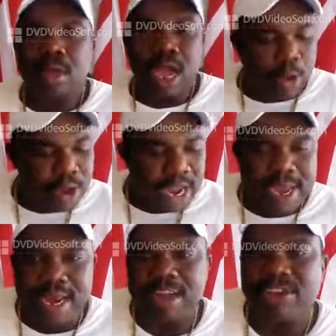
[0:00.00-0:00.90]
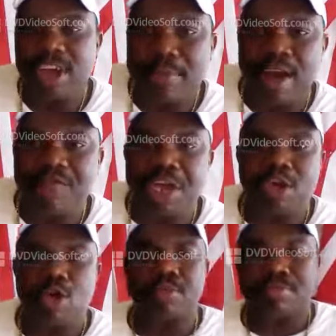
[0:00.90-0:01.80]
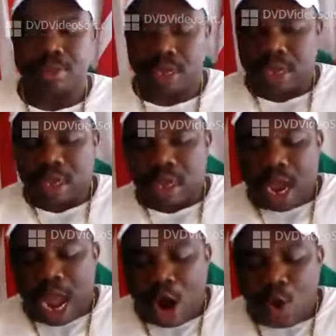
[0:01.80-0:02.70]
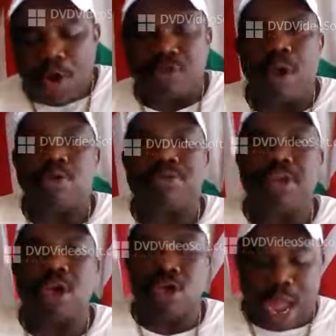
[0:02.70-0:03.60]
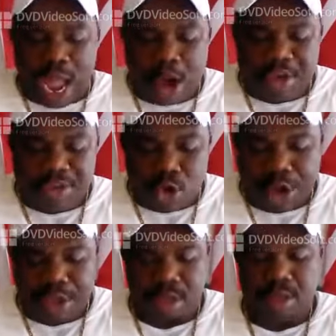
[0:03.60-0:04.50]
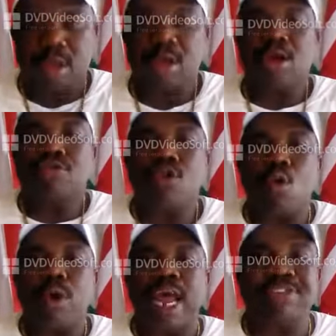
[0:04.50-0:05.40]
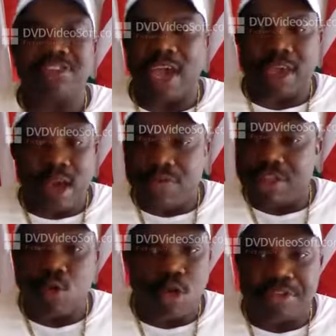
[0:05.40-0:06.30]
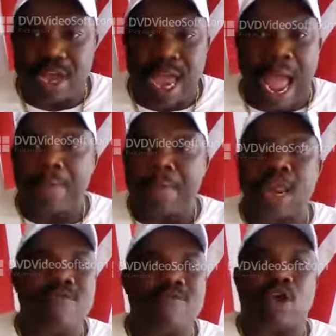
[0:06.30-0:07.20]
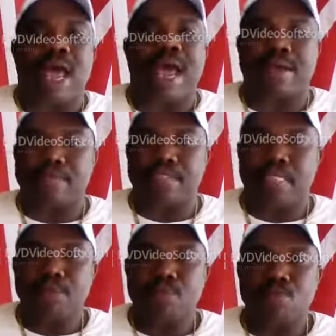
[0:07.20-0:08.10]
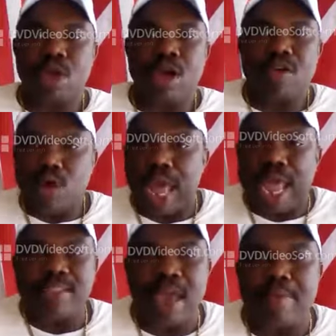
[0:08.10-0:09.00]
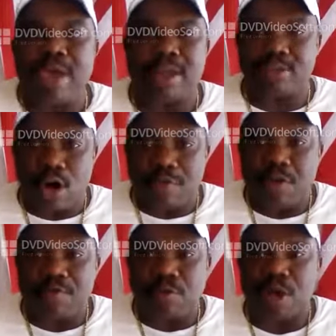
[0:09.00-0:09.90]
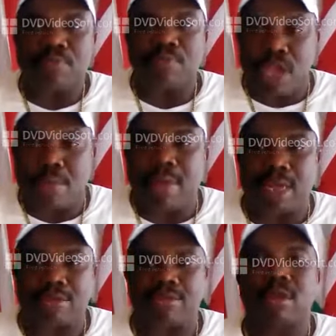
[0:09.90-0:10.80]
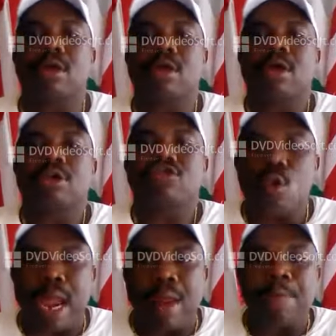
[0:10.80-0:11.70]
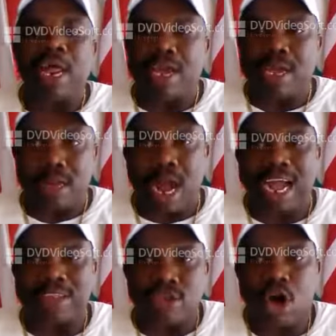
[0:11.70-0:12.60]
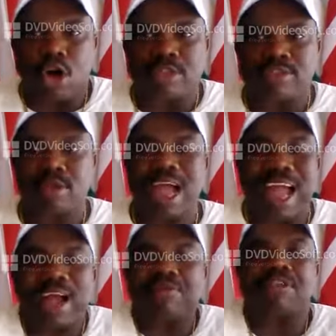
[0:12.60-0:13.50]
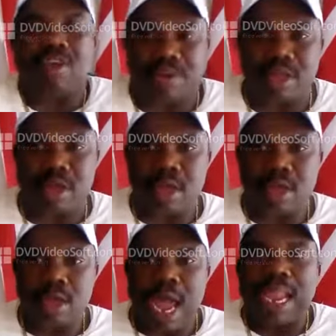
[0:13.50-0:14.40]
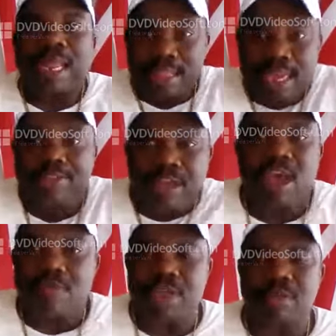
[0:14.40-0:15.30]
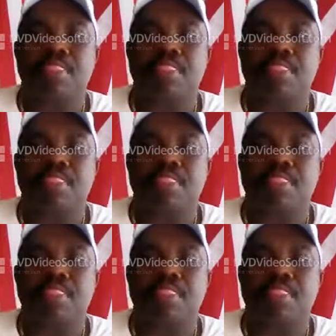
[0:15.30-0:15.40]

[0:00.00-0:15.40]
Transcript: I went ahead and checked my video. I always want to see how it's going. So when I check it, everything was there. I play it for like 10 minutes or 10 minutes. So when I play it, I thought I have saved it. And I did save it.